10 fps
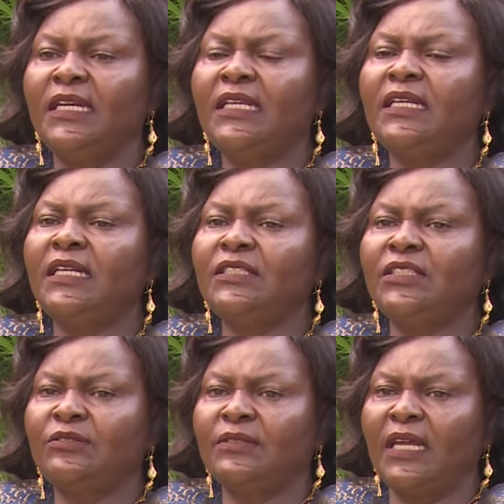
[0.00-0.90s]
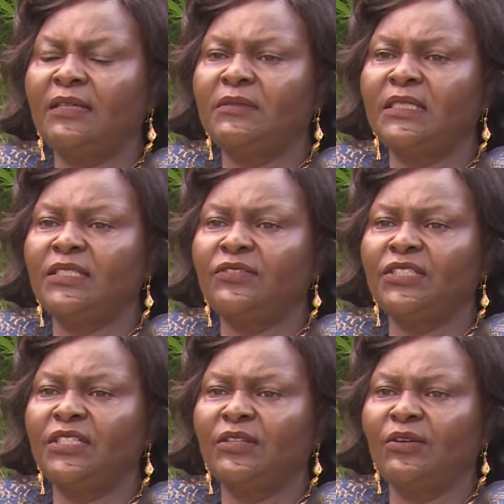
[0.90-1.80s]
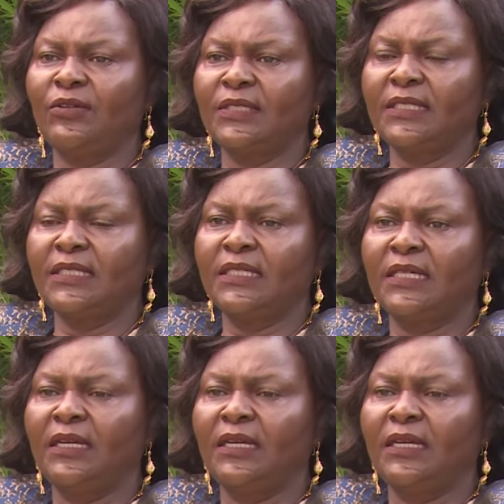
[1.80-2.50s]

in relation to the administration costs.